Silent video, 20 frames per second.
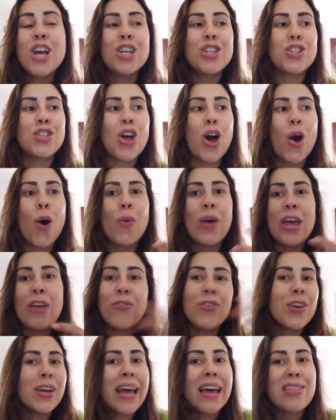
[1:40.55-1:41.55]
So
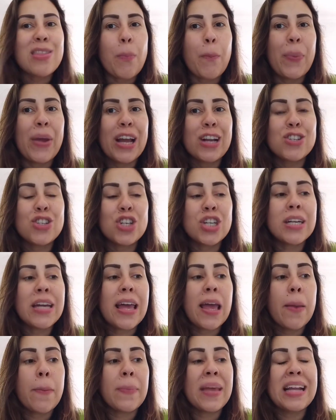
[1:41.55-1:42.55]
if you get the picture,
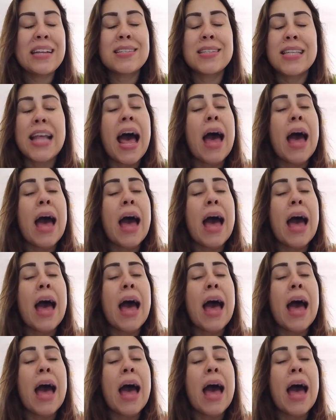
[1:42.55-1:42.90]
it means